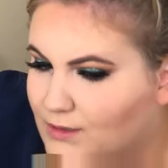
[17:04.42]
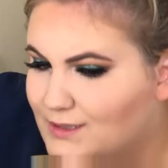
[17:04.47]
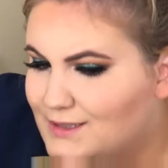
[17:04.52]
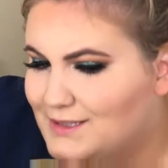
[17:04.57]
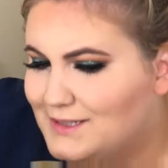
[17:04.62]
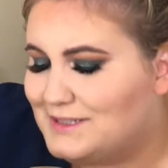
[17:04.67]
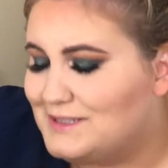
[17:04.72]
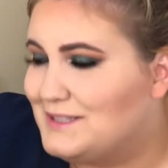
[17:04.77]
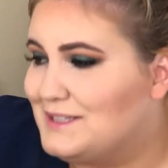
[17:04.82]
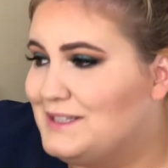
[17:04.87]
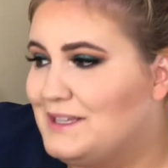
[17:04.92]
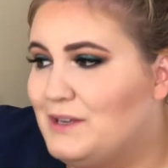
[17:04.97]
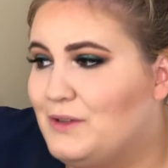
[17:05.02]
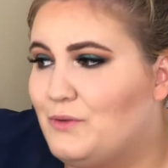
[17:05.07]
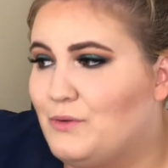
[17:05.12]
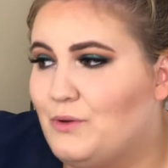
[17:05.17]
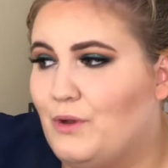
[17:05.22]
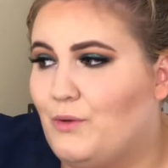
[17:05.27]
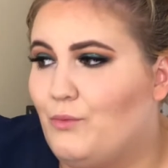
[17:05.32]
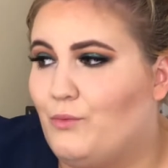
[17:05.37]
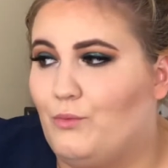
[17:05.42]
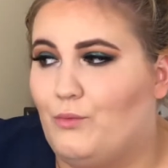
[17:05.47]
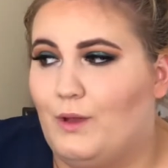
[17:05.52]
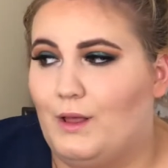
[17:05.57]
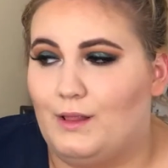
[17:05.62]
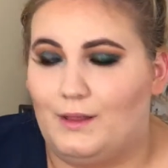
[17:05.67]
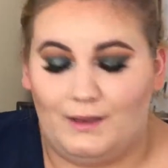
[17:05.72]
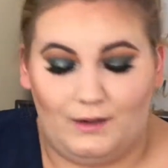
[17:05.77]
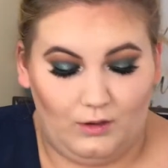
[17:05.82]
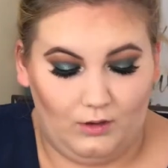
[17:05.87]
It's not sitting
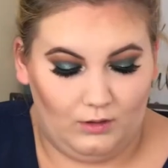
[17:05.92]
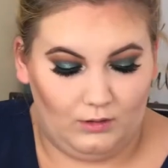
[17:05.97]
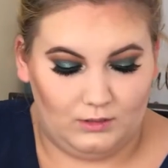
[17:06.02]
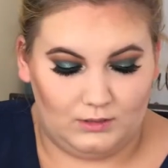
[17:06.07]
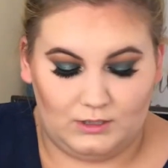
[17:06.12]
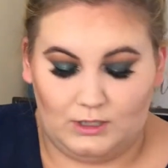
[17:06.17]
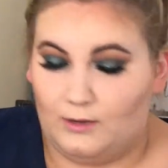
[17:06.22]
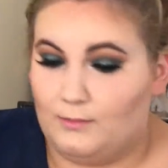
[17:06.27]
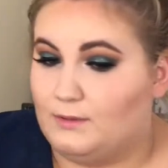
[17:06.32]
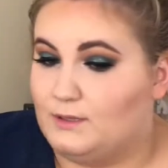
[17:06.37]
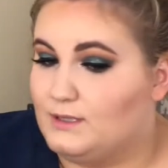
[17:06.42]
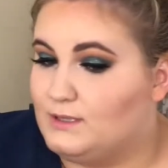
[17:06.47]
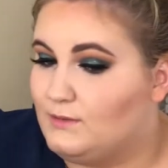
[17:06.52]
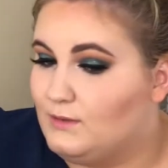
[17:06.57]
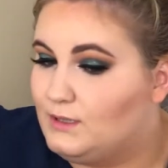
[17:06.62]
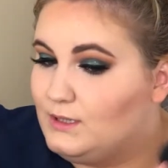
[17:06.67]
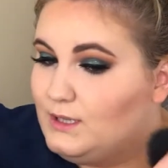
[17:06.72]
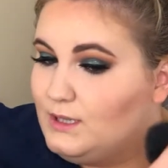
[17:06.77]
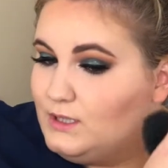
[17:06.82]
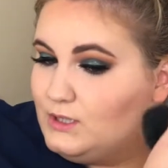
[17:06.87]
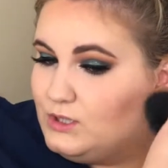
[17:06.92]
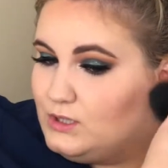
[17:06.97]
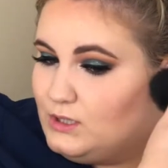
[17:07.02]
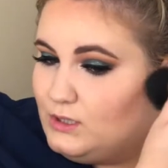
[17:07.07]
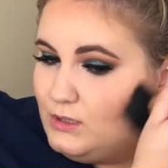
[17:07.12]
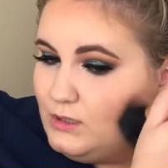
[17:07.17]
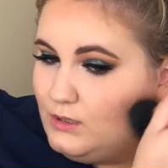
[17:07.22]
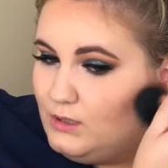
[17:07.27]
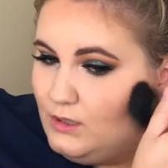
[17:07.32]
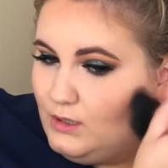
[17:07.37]
well at all on top of this
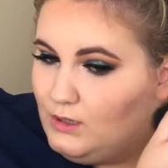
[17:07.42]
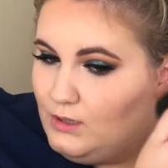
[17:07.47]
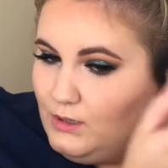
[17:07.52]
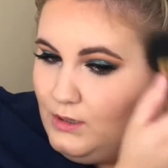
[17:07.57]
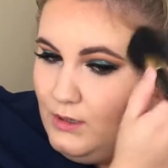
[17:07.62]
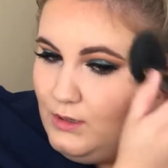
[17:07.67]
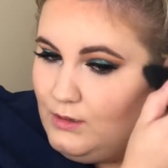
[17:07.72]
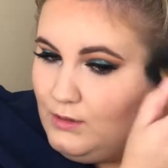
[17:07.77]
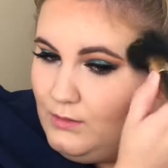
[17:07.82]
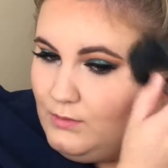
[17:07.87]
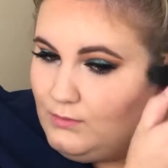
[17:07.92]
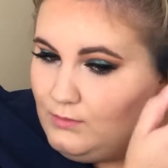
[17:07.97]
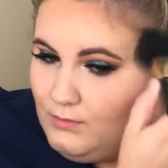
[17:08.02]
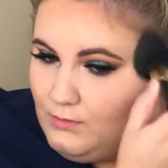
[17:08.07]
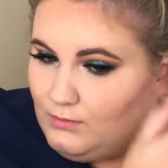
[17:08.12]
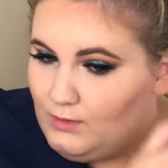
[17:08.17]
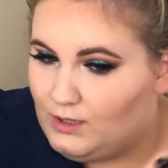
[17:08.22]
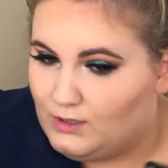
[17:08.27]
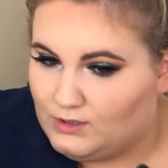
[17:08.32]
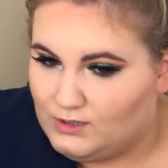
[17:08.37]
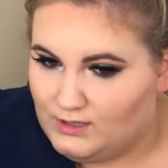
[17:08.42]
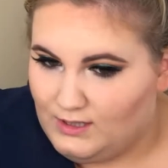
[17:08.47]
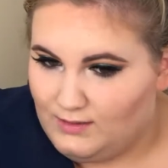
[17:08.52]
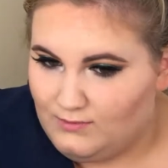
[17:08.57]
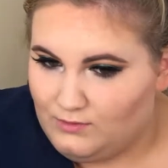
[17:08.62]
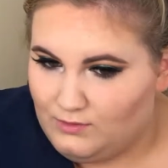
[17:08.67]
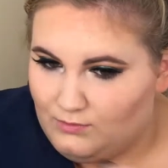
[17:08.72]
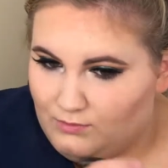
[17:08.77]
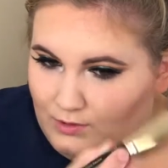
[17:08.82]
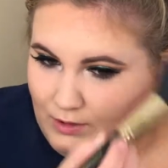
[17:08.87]
foundation. I'll just
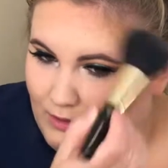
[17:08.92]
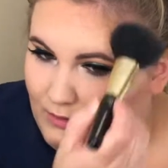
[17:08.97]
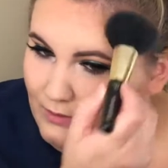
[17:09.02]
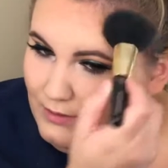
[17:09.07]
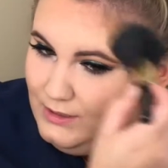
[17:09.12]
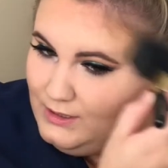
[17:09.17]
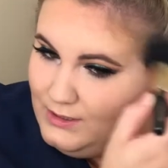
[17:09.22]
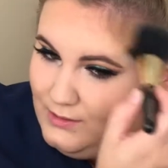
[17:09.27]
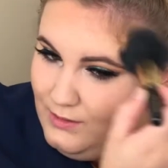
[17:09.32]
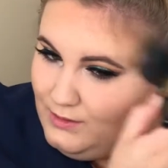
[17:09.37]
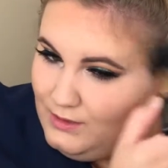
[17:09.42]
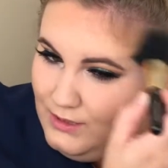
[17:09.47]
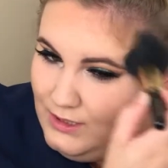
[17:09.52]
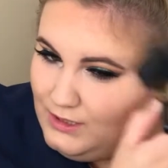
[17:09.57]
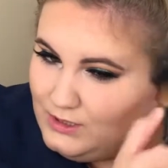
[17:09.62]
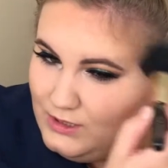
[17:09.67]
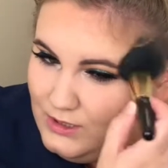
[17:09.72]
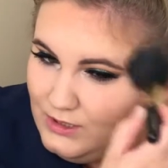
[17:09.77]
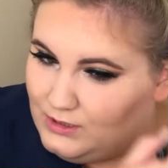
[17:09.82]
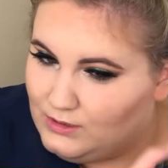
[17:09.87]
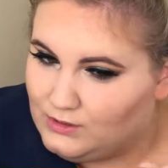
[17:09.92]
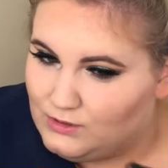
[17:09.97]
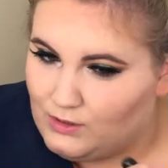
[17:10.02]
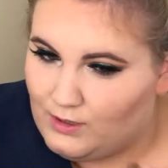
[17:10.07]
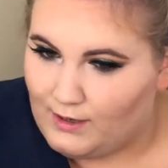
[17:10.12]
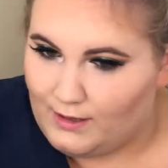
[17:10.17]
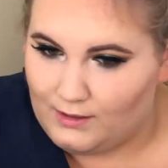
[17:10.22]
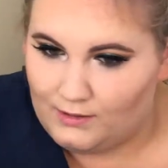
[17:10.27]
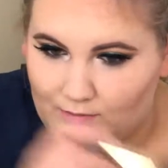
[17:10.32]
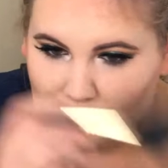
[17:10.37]
have to work with this foundation and
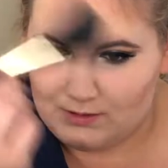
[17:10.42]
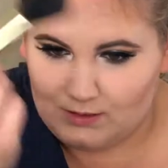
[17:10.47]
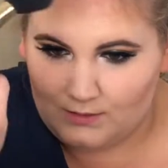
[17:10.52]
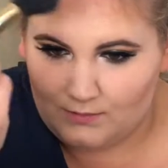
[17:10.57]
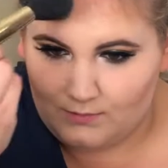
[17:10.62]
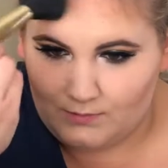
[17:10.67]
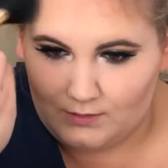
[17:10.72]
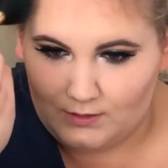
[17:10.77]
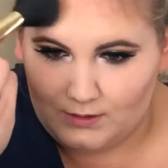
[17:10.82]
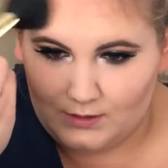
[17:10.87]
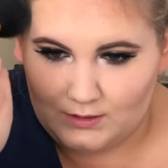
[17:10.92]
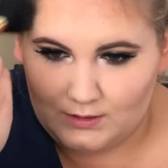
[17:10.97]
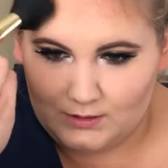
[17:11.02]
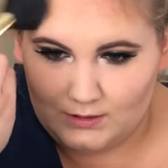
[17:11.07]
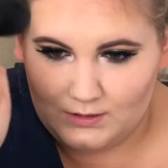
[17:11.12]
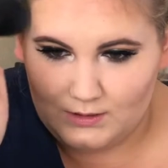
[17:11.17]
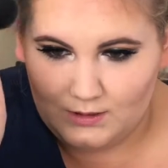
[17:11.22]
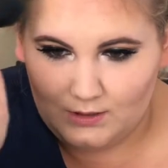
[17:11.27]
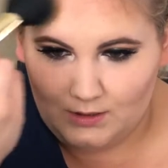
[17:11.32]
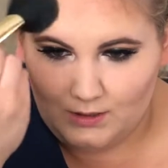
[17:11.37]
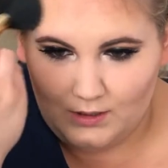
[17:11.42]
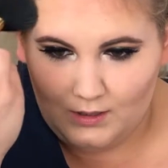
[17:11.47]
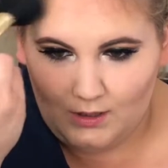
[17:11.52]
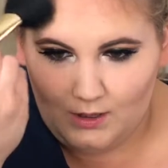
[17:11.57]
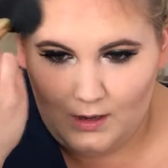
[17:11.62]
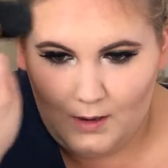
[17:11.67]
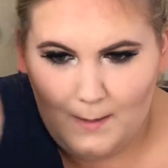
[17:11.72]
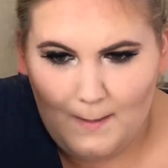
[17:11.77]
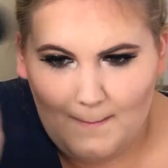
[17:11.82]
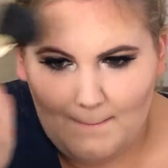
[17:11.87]
try it with different
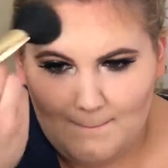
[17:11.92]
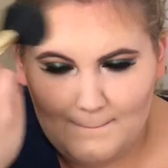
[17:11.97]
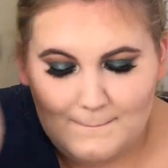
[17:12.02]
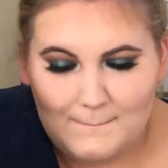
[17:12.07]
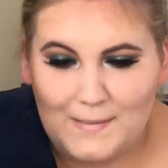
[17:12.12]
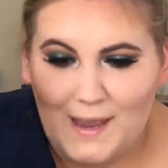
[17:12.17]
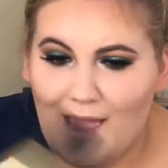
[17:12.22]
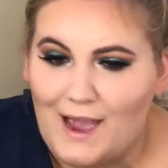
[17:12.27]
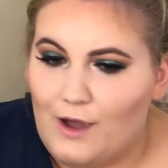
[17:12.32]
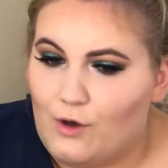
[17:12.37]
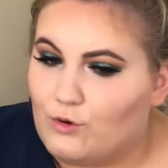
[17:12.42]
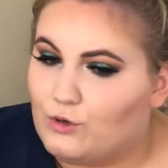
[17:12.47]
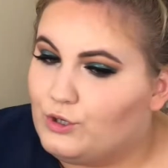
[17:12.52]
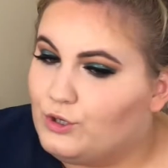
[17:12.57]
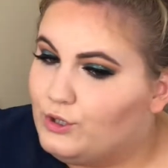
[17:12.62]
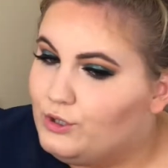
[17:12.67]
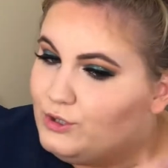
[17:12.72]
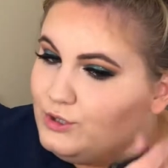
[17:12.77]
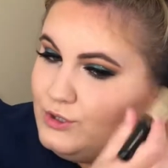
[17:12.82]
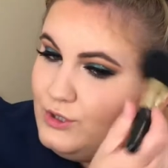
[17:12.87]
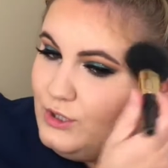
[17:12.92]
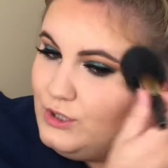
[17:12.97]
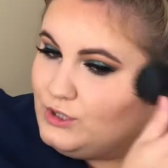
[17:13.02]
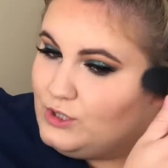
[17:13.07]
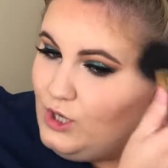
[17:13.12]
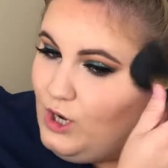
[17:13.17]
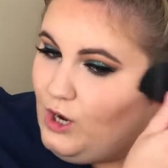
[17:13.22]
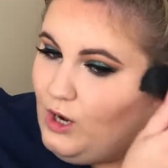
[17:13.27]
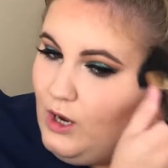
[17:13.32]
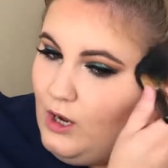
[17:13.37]
powders on
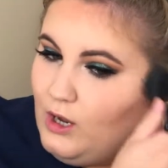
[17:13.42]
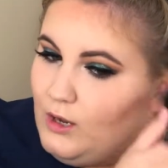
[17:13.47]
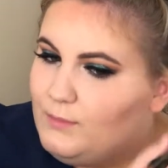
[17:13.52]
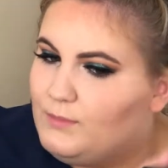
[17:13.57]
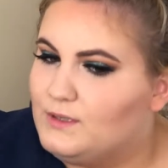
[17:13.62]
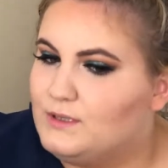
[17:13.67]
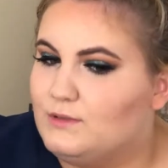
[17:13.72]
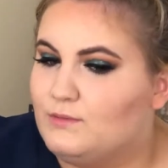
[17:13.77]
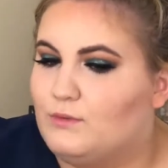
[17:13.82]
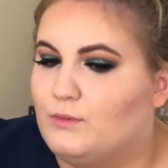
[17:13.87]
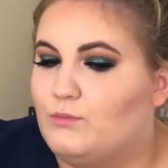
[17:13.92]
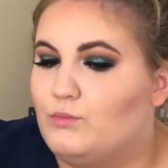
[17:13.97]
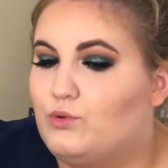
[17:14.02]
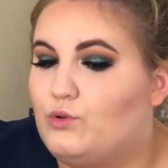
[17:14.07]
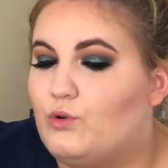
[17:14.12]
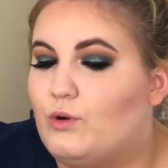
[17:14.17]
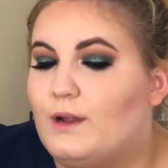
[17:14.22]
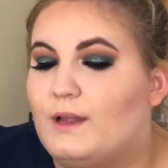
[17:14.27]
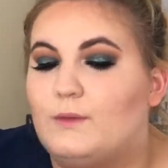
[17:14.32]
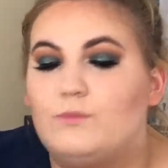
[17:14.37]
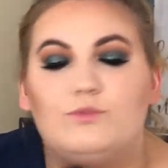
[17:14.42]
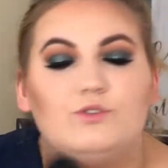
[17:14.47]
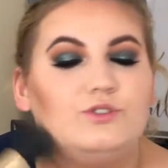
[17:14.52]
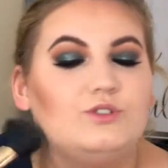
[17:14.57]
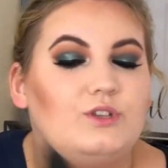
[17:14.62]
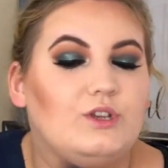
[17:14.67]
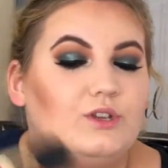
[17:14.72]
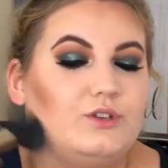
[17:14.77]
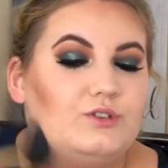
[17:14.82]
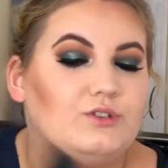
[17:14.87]
top and different
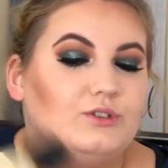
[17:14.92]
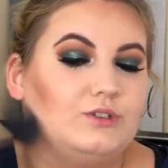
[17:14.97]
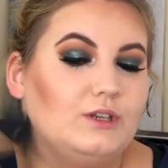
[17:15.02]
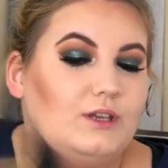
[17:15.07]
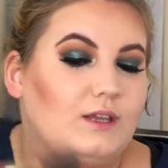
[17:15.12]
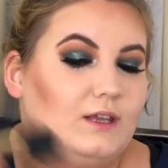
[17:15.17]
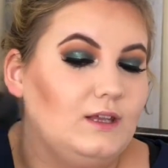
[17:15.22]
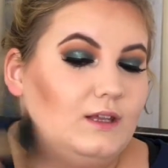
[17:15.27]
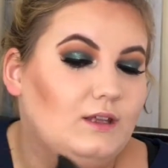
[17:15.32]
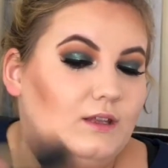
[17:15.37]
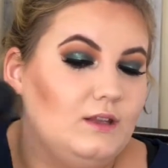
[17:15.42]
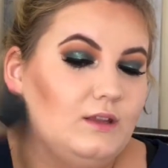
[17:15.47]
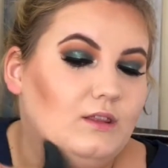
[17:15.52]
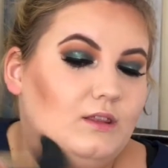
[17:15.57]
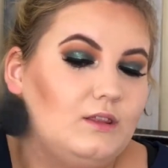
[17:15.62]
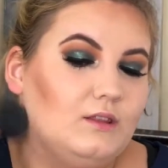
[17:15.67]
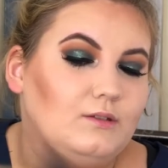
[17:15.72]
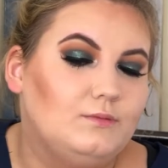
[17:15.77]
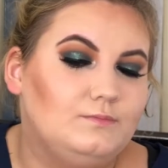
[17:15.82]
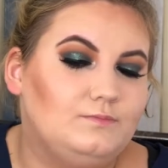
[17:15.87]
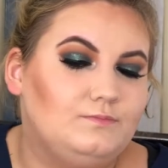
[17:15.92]
primers underneath,